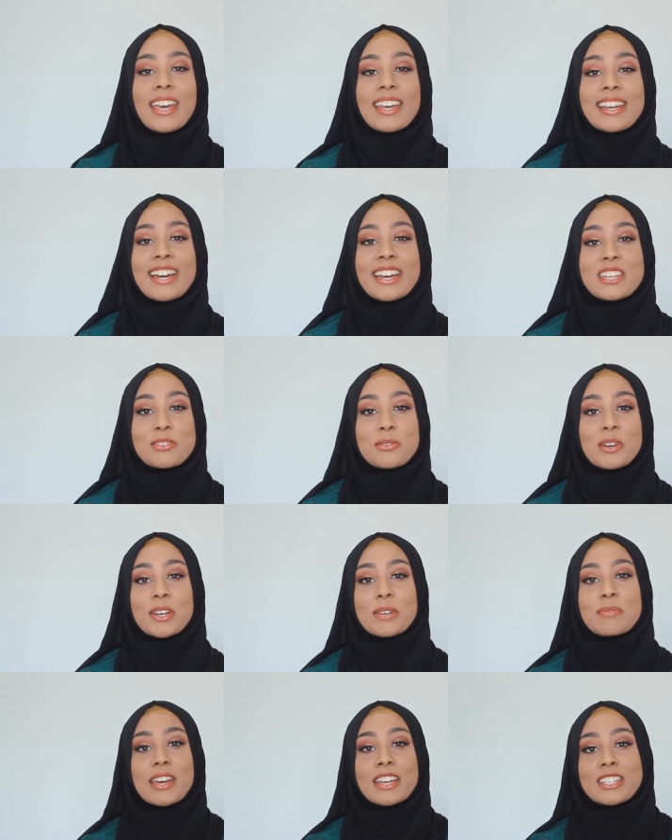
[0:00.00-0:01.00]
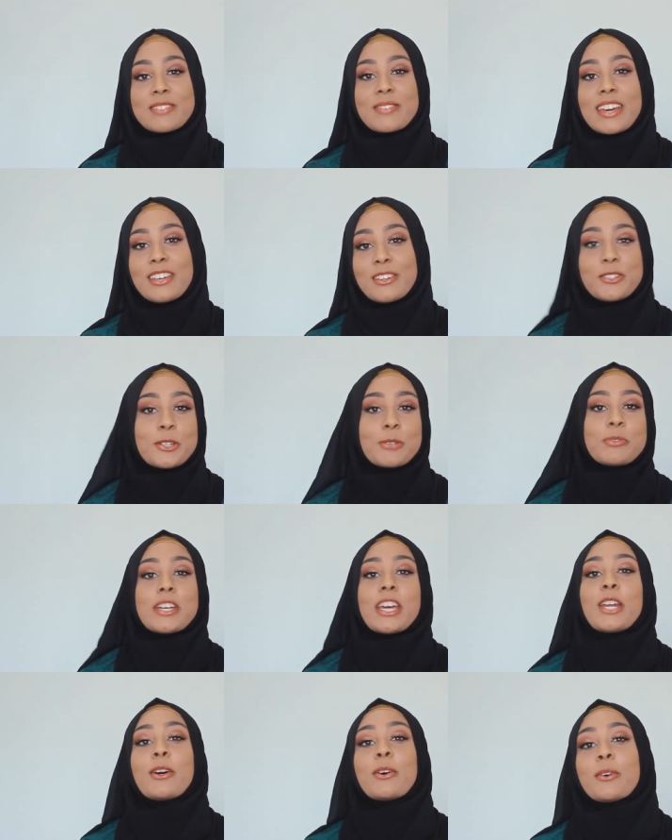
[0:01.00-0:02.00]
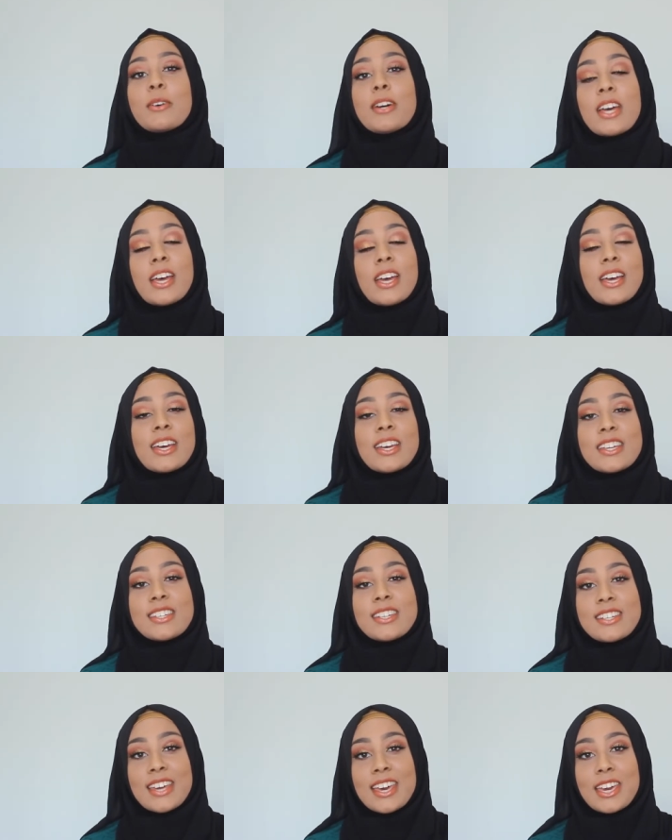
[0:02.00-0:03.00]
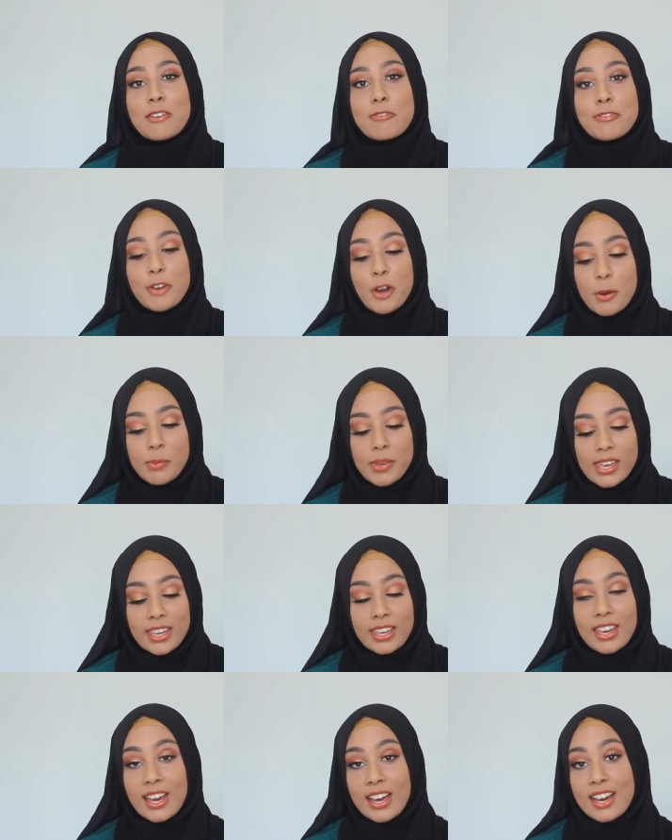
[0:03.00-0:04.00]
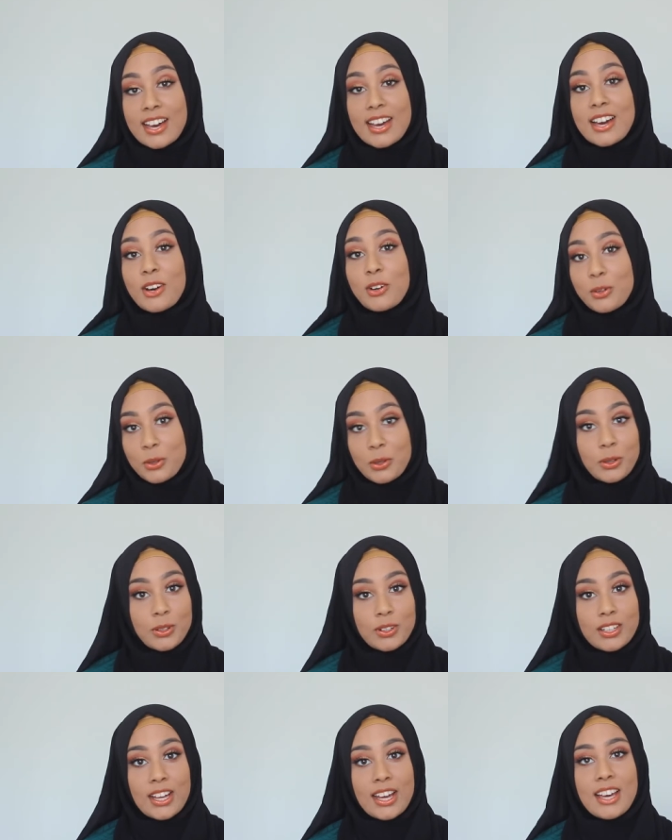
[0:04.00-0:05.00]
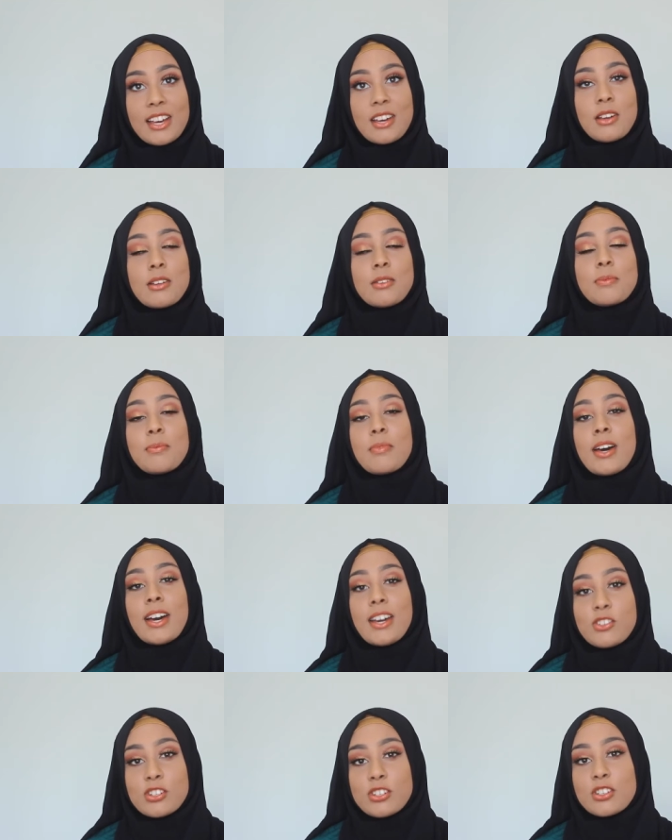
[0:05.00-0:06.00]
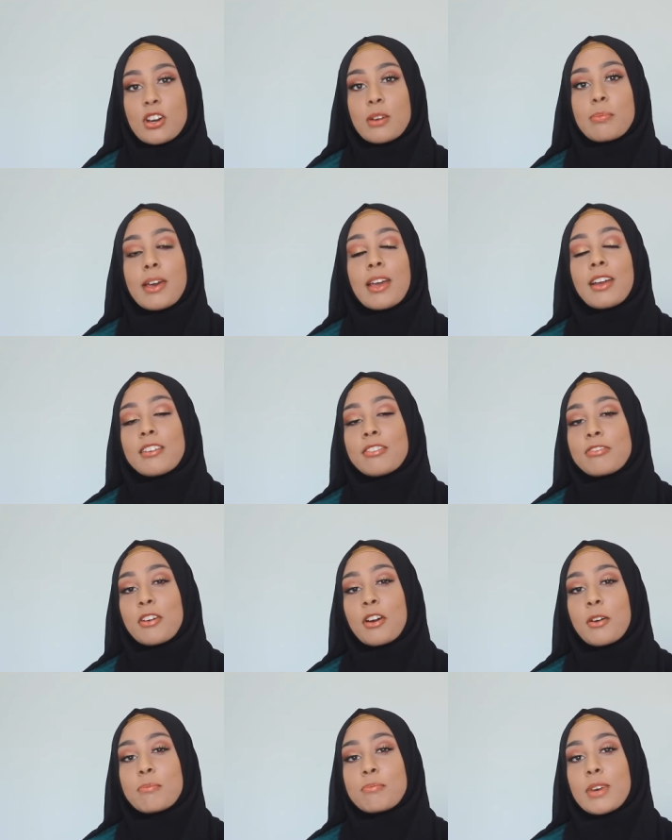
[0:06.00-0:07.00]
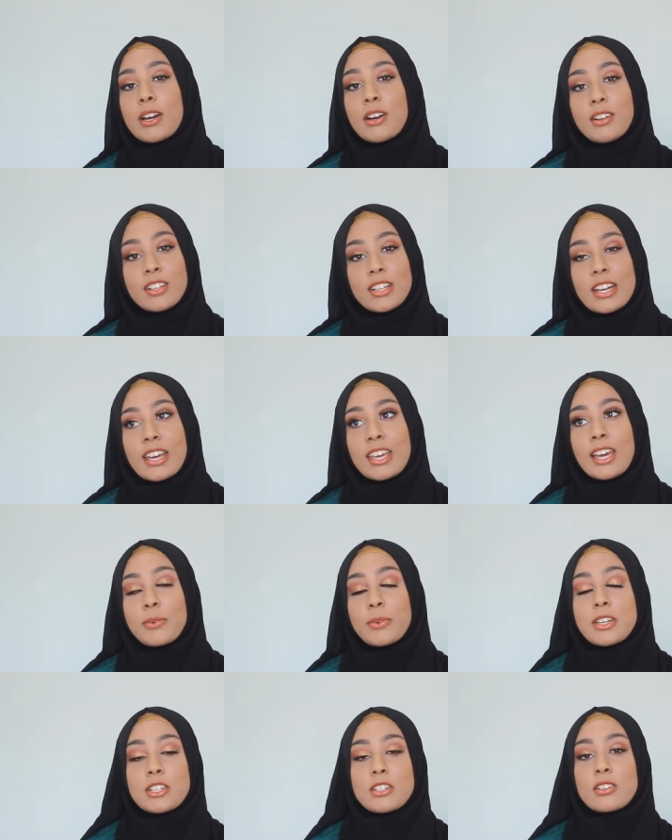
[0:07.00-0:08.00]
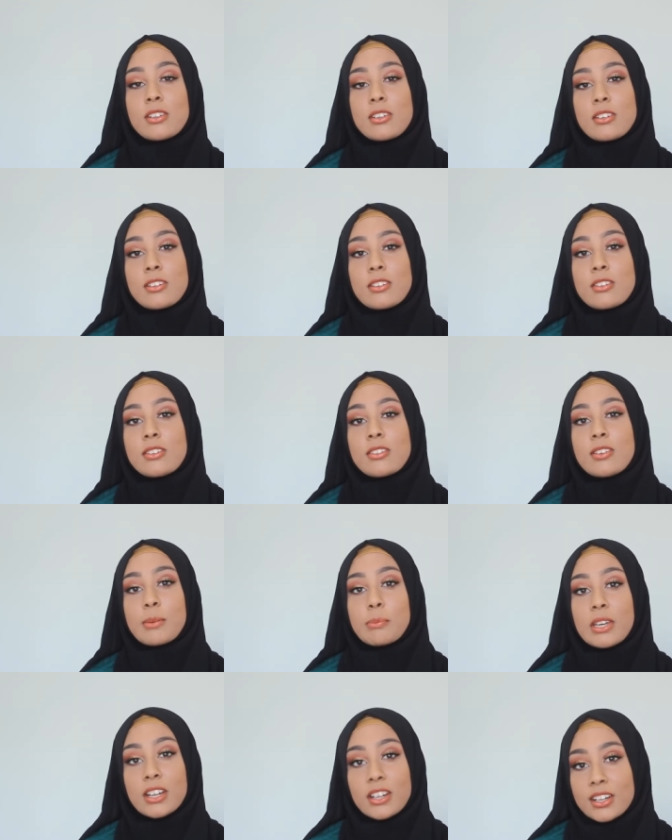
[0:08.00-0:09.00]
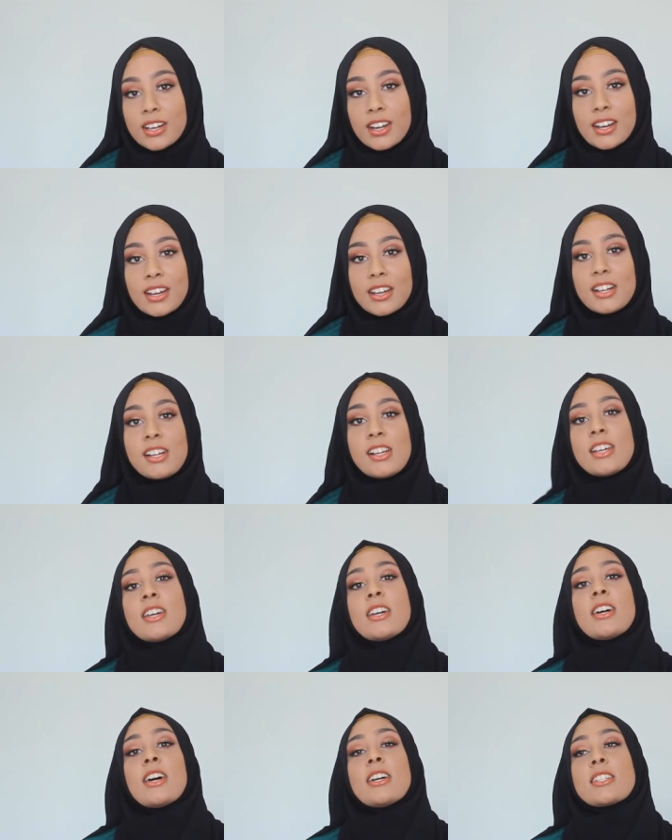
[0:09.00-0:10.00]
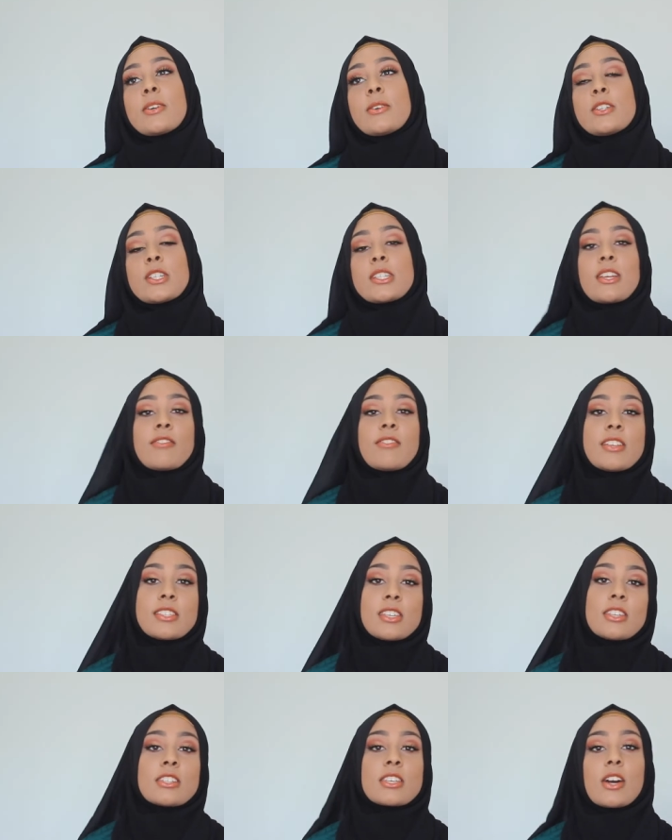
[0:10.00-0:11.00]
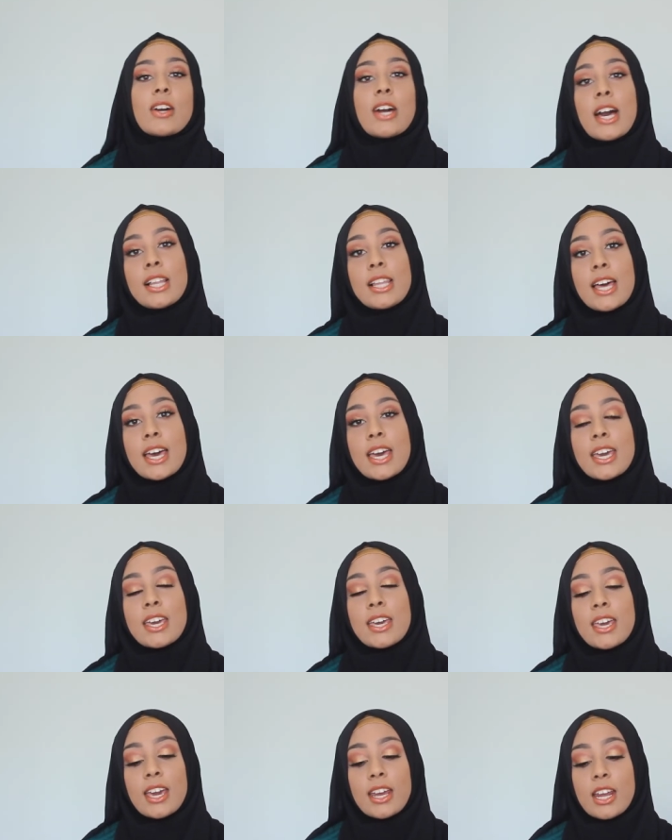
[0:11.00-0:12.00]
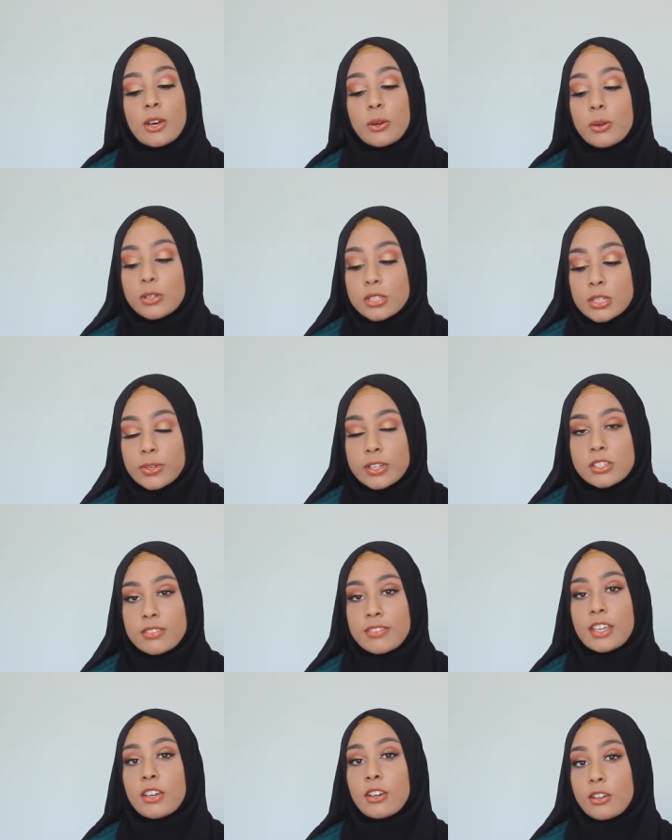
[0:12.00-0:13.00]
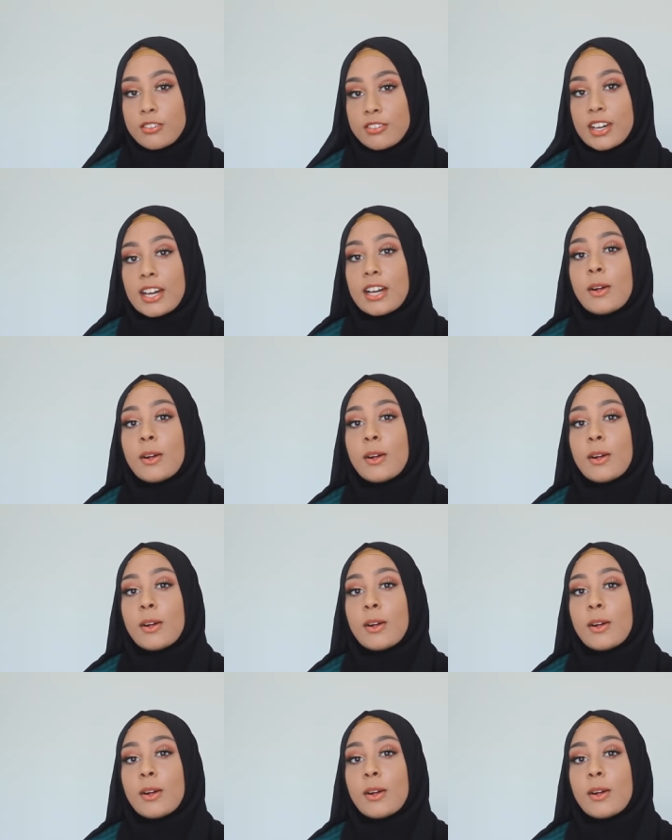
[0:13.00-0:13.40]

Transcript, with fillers: Hey guys, welcome back to my YouTube channel. Today I'm filming a haul. Um, I just got back from my holiday. I went to America, so I went to San Francisco, LA, and I also went to Vancouver